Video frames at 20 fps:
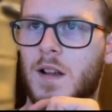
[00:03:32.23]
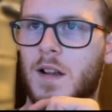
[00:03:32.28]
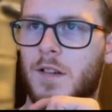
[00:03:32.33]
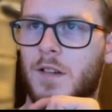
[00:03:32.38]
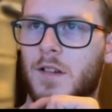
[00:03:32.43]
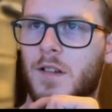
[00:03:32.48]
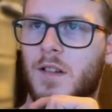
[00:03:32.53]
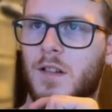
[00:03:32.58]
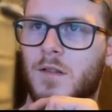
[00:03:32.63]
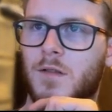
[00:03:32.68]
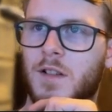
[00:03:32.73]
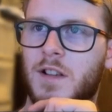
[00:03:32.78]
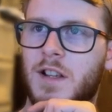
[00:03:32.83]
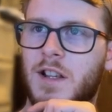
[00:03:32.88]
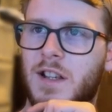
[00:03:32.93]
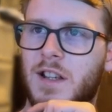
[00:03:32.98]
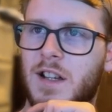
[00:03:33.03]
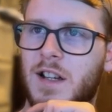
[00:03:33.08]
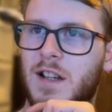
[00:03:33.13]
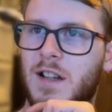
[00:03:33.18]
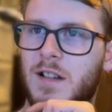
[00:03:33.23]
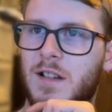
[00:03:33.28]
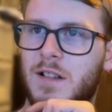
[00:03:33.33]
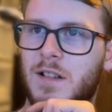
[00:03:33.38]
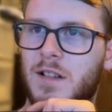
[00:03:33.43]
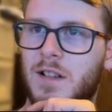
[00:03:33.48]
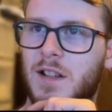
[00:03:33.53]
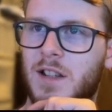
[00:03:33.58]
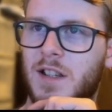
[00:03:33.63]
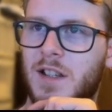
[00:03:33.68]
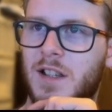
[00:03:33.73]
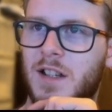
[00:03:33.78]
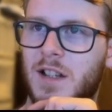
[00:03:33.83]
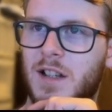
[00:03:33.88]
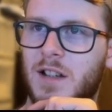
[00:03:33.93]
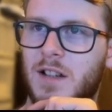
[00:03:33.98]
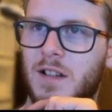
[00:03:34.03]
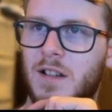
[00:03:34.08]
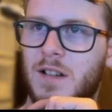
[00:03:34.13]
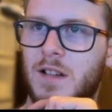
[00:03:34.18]
I don't know, here,
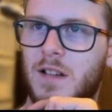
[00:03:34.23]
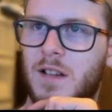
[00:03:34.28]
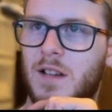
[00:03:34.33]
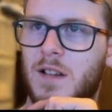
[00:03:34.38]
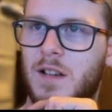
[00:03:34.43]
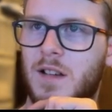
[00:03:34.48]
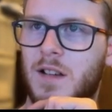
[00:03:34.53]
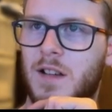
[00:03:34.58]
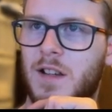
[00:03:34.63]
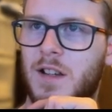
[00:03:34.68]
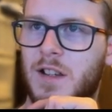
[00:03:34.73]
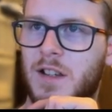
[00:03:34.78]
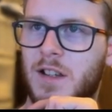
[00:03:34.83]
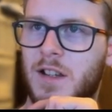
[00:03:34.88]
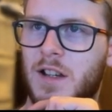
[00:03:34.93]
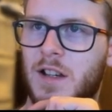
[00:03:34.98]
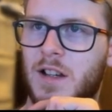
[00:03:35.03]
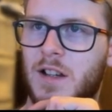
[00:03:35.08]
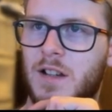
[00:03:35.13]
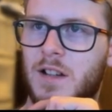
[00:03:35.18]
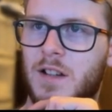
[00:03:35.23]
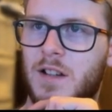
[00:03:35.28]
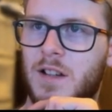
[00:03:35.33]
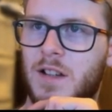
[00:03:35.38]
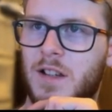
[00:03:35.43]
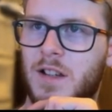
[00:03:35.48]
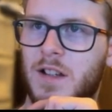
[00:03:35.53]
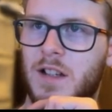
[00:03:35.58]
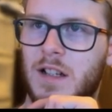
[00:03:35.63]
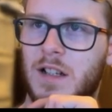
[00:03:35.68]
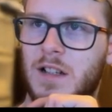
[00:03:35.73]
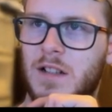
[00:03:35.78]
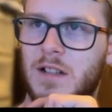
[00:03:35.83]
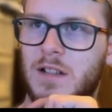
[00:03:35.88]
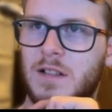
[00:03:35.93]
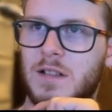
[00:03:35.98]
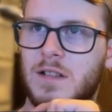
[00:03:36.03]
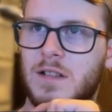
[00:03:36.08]
here, here, here.